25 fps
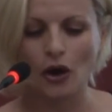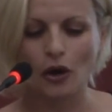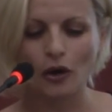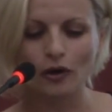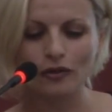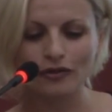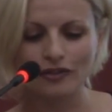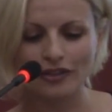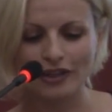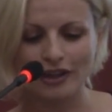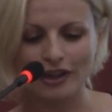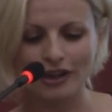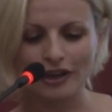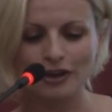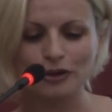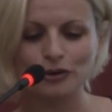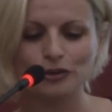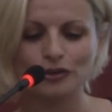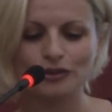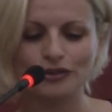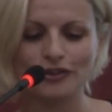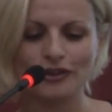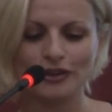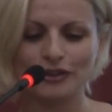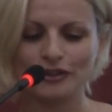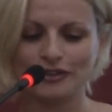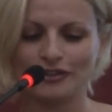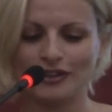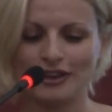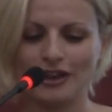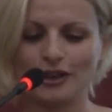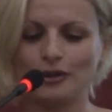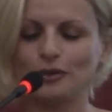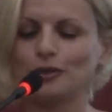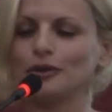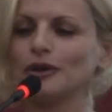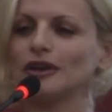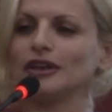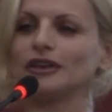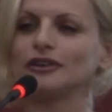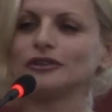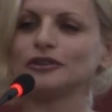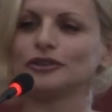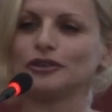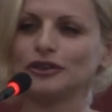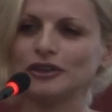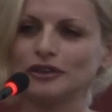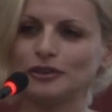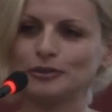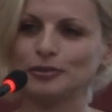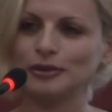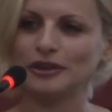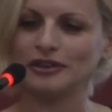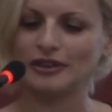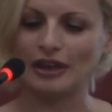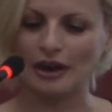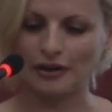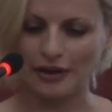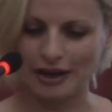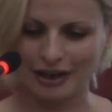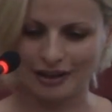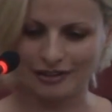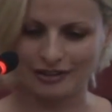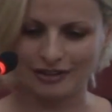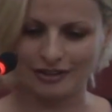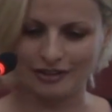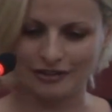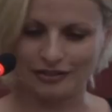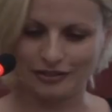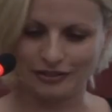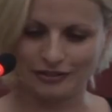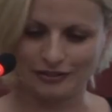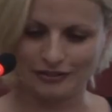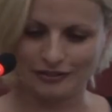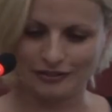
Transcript: of the EU's first Equal Treatment Directive.